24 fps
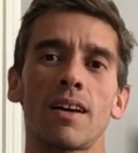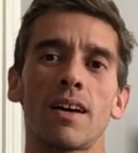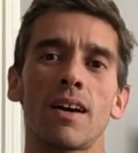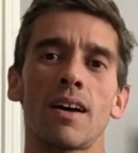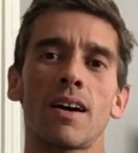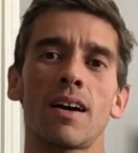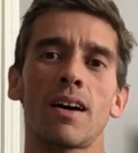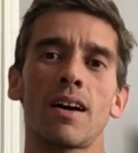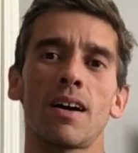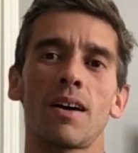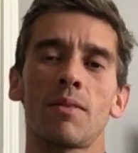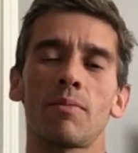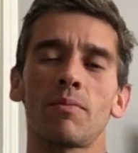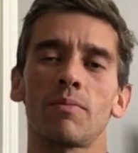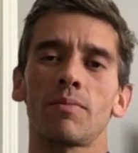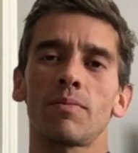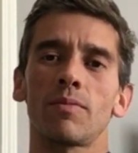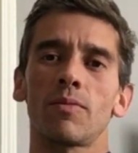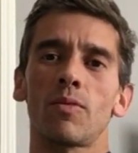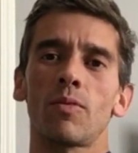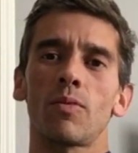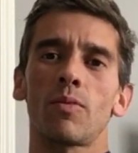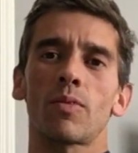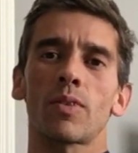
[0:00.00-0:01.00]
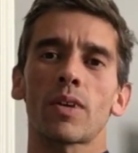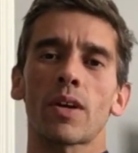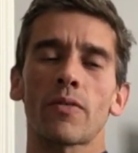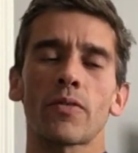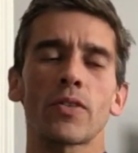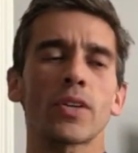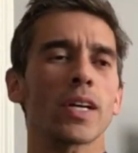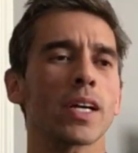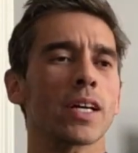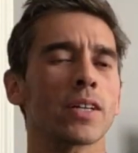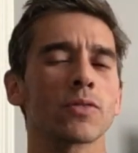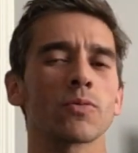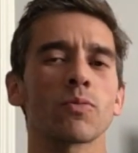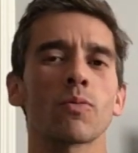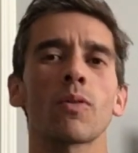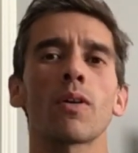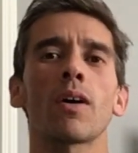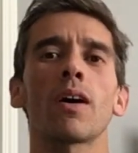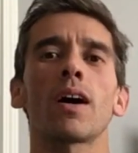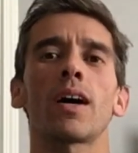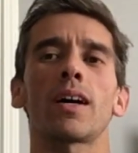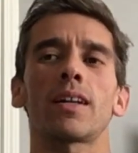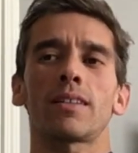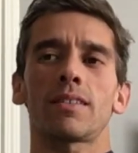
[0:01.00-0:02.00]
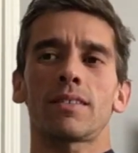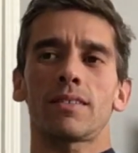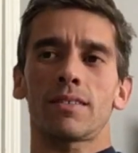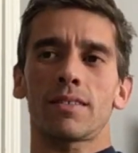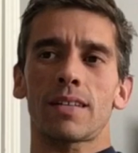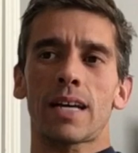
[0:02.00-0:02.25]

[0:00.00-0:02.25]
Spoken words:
whatever you guys want.